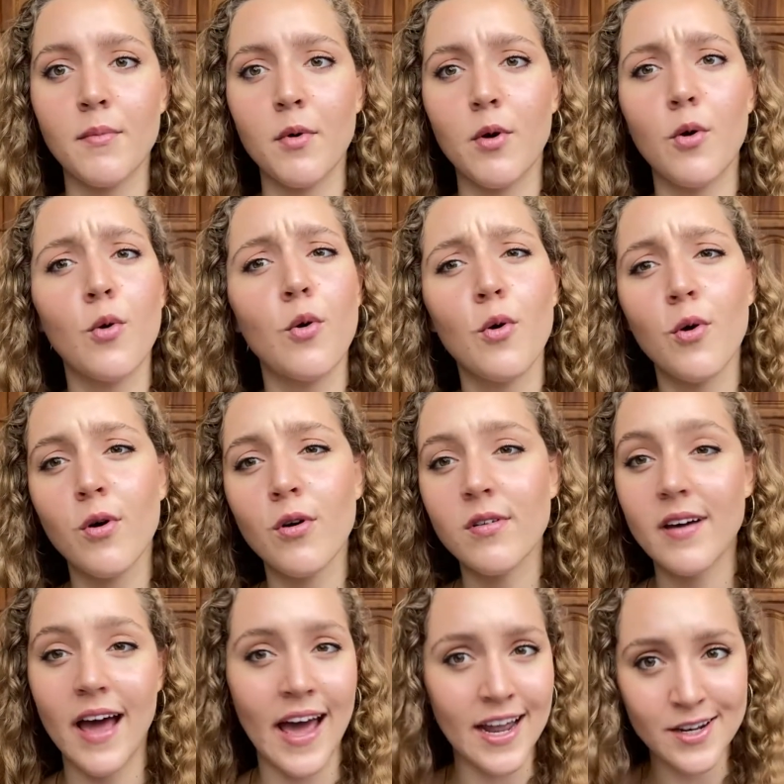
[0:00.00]
Or
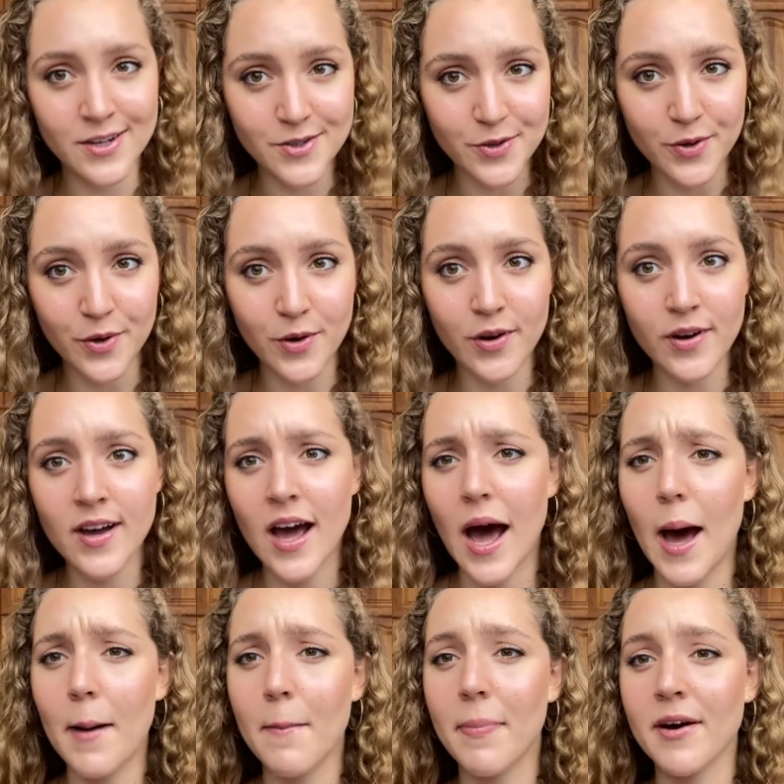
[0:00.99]

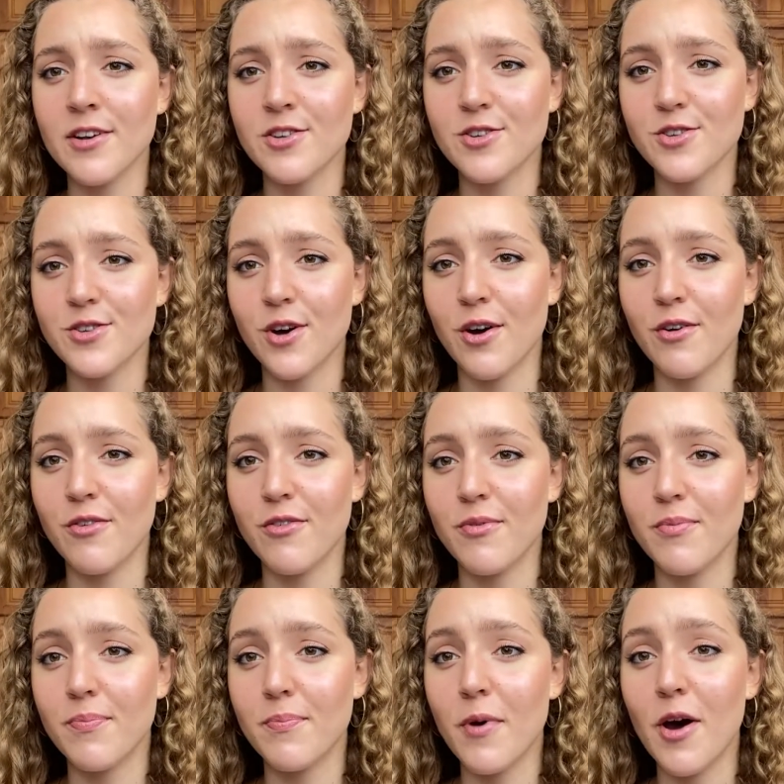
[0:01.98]
a bunch of
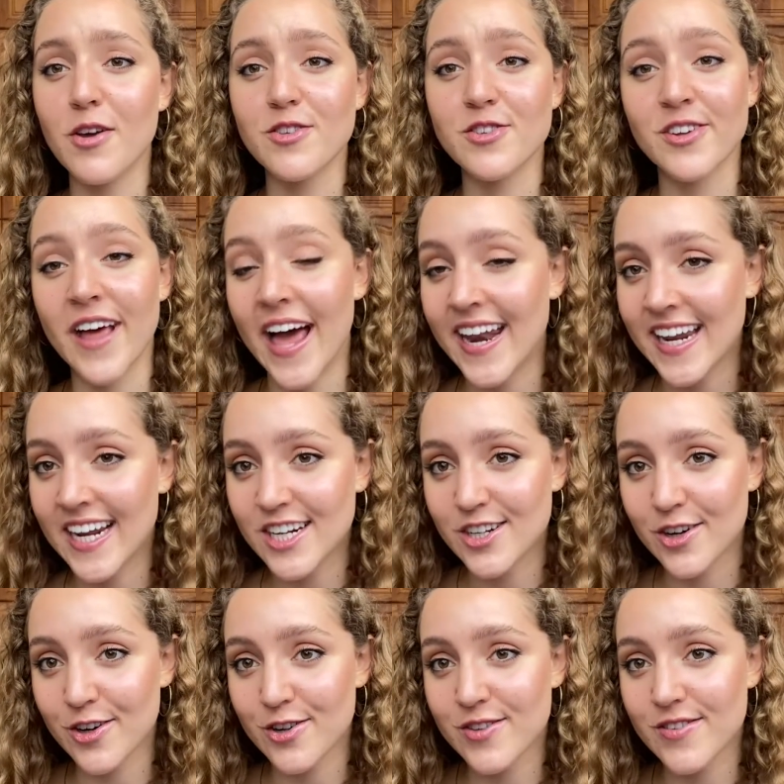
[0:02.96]
personal
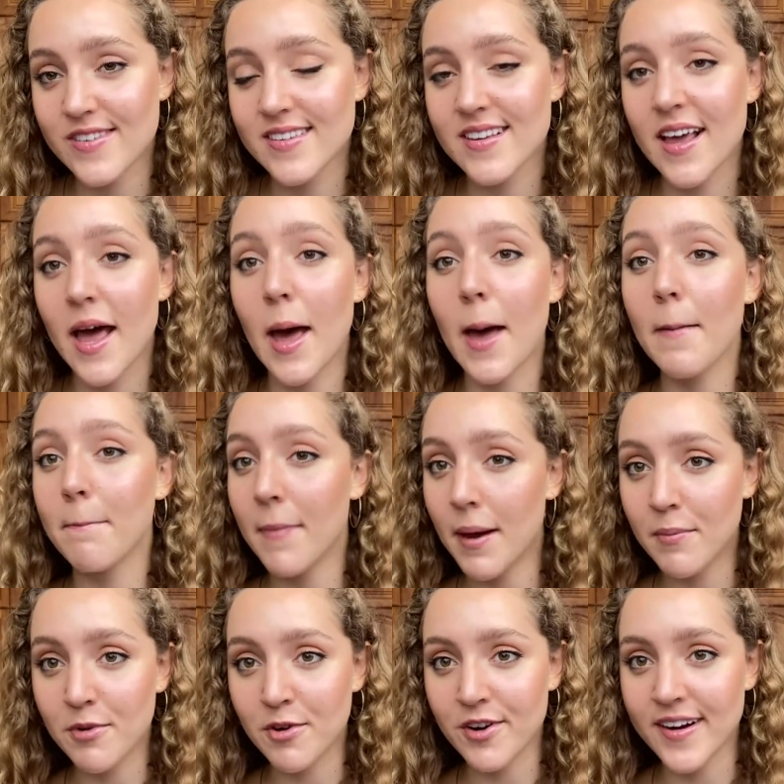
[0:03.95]
anecdotes,
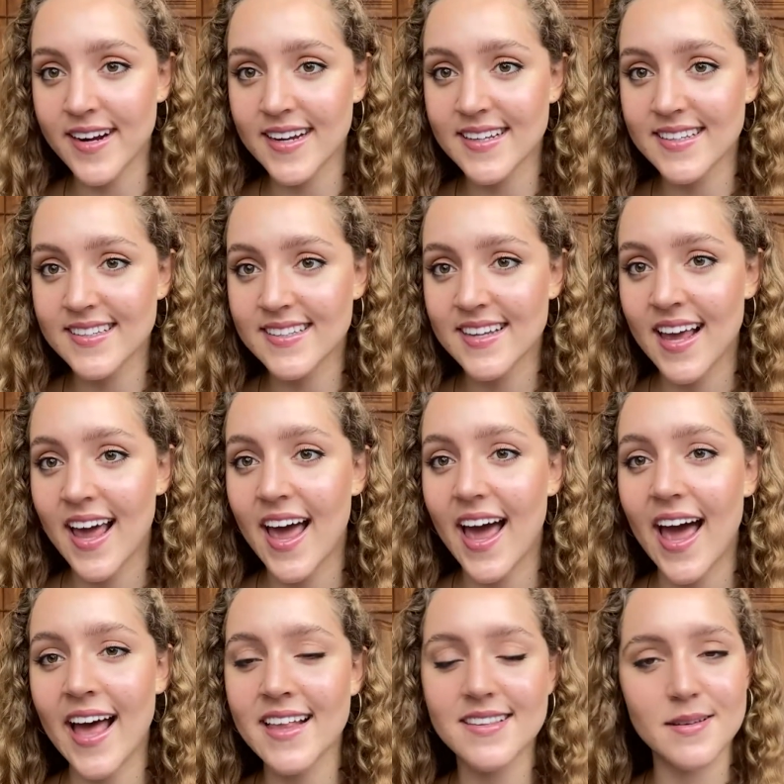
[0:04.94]
memories,
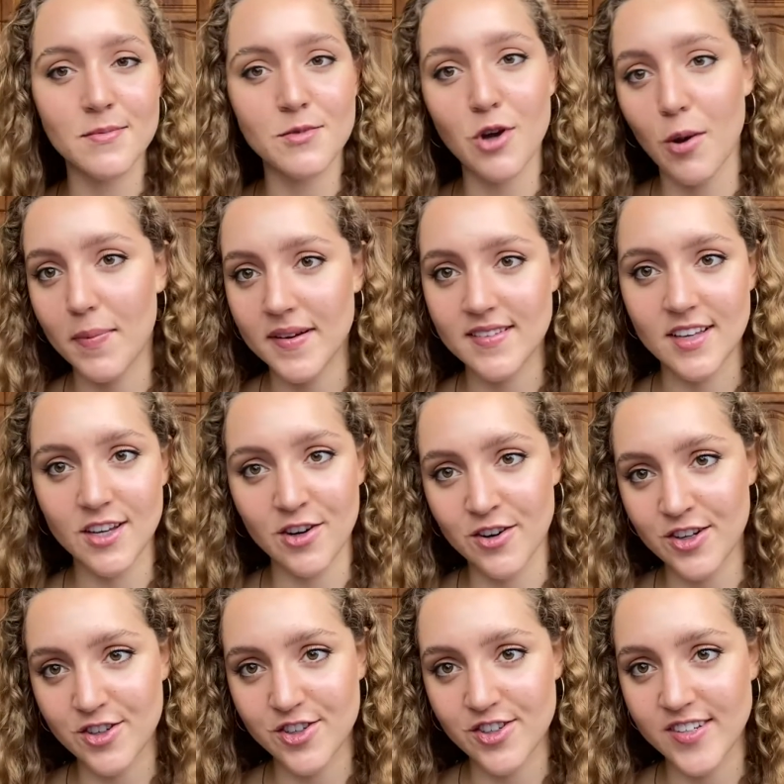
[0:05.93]
and some topics that you're
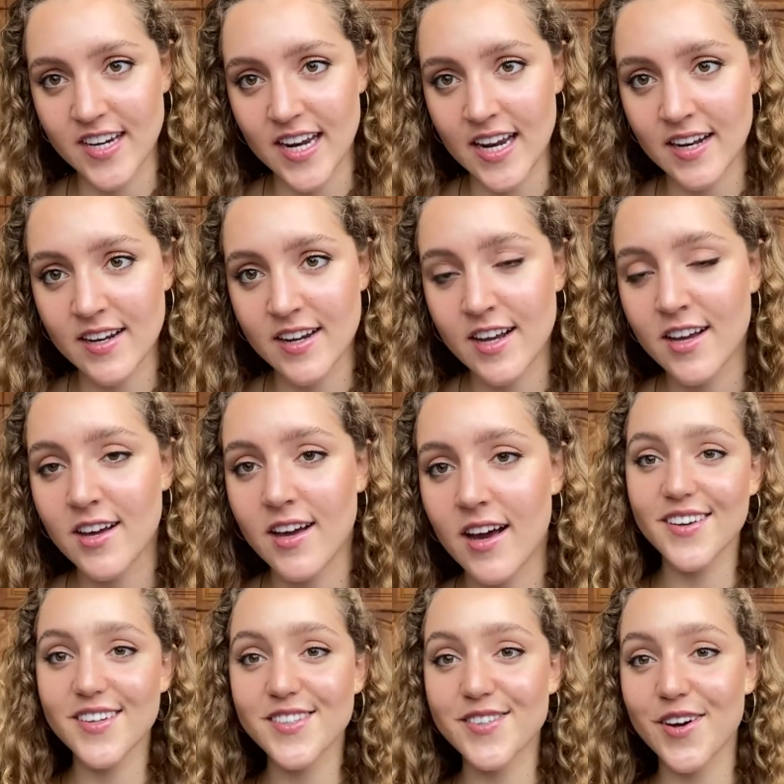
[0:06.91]
interested in.
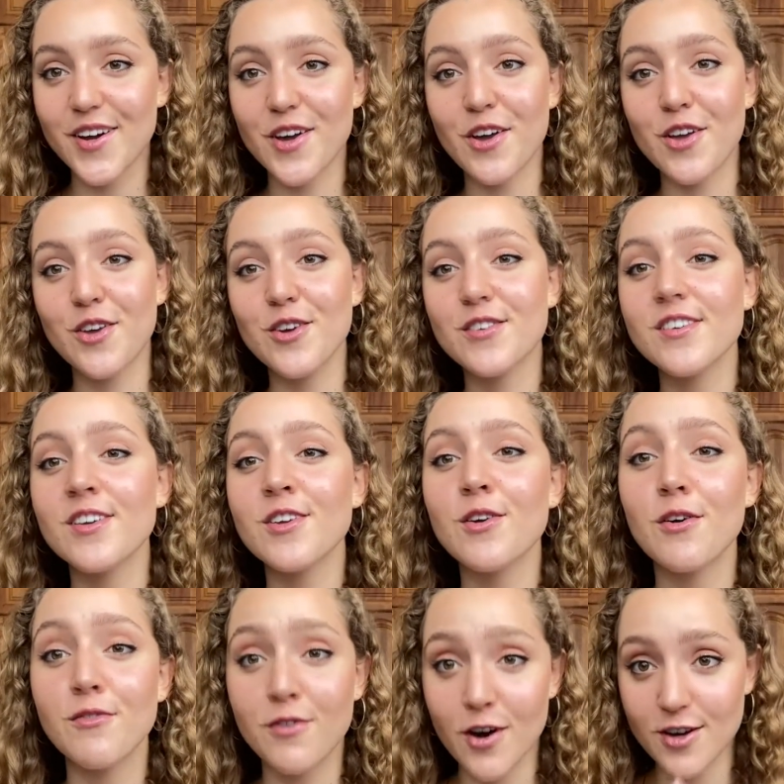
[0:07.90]
So you're using
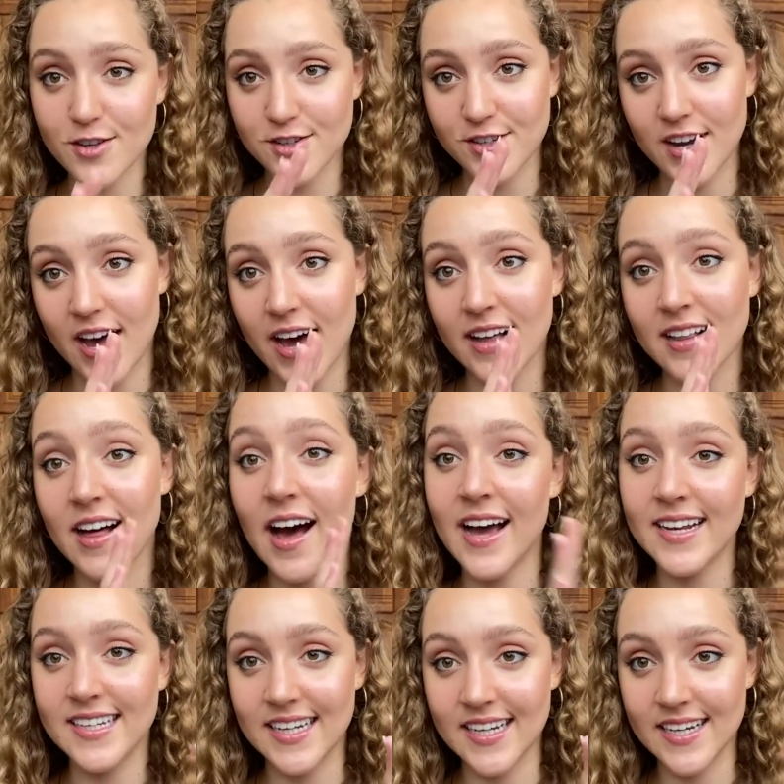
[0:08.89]
your versatile
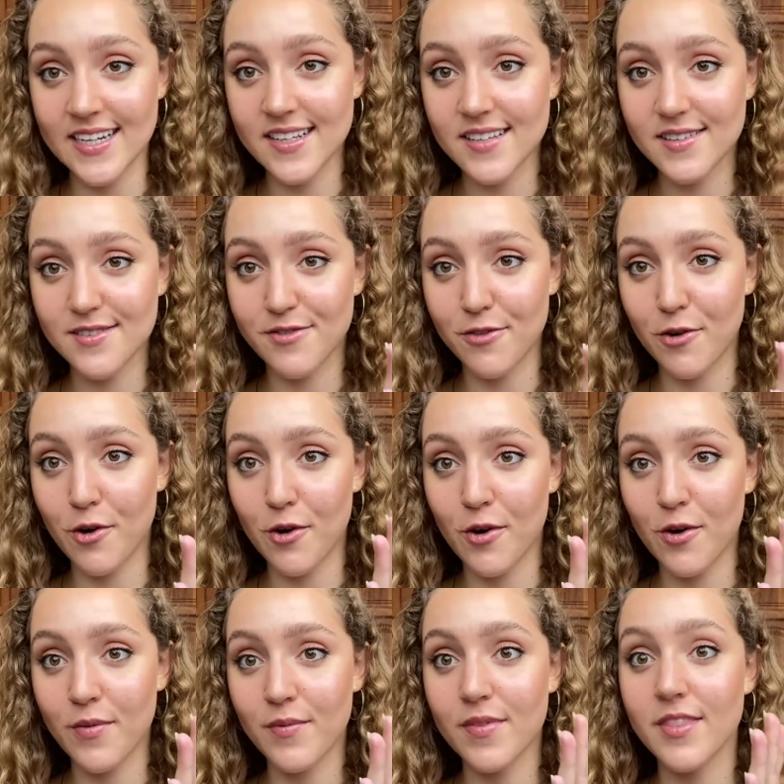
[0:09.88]
ideas
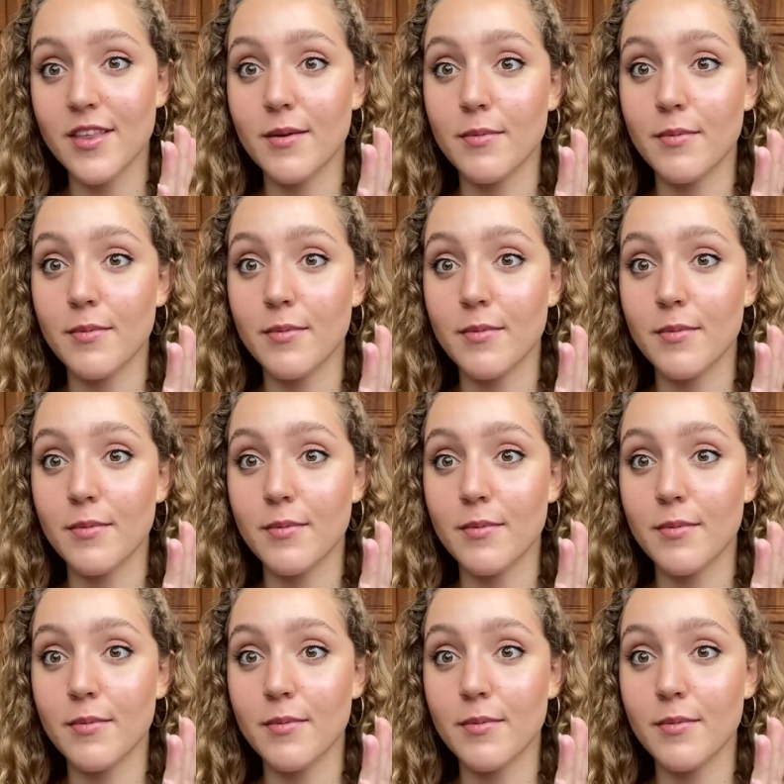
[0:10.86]
for the